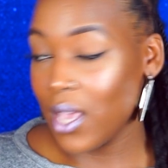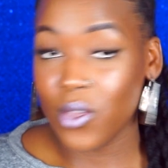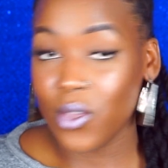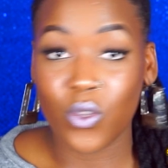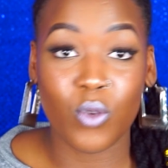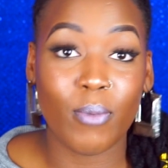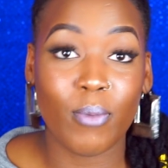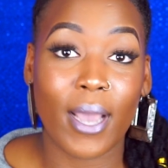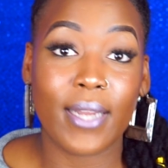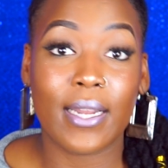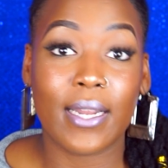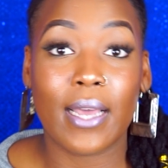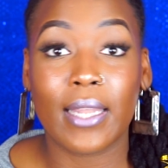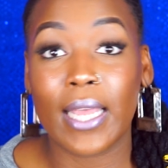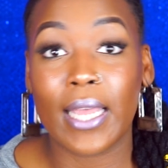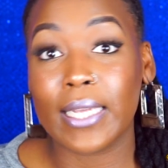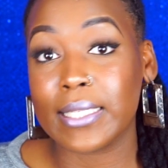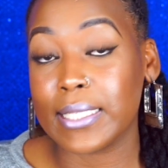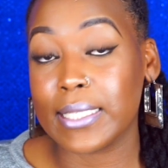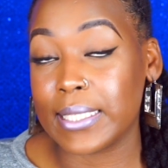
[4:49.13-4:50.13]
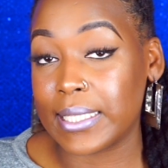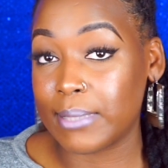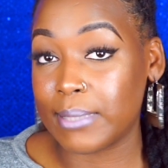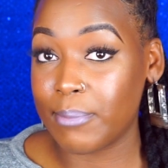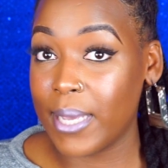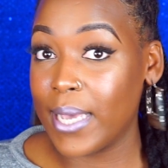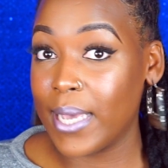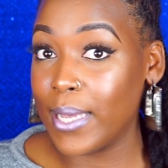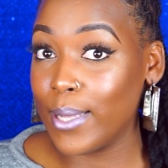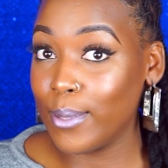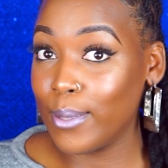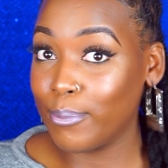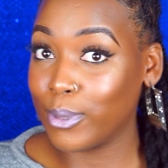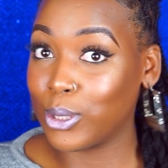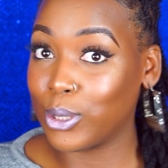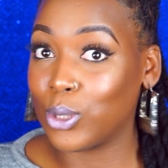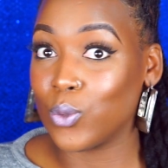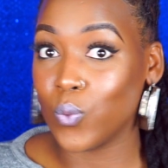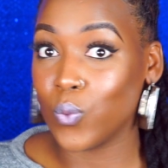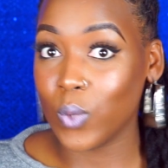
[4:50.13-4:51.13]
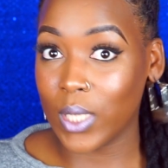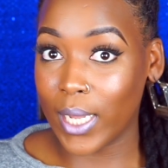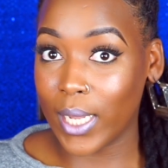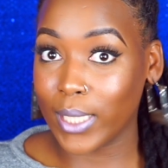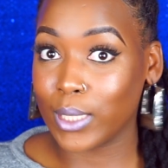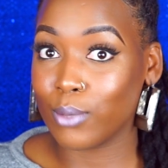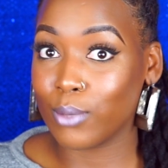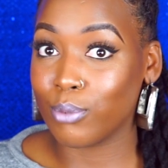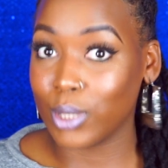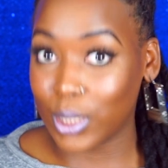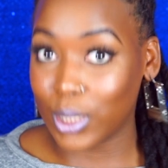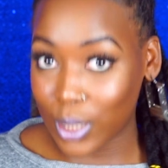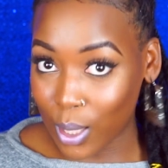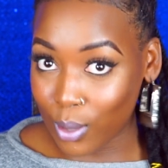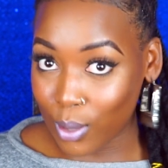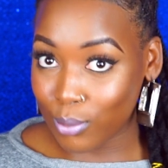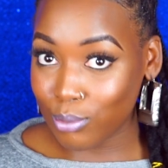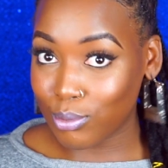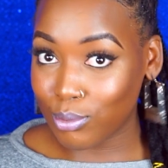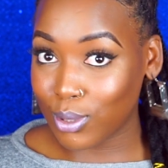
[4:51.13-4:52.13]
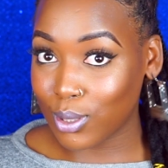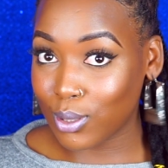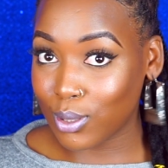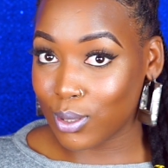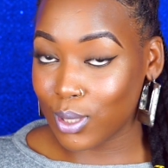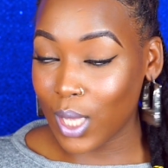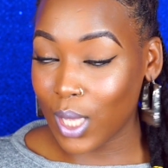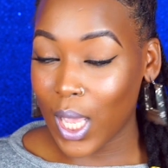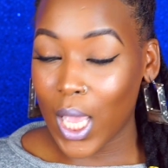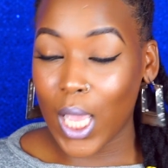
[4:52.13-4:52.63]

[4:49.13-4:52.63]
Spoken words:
You might not like the smell, but you will like the results.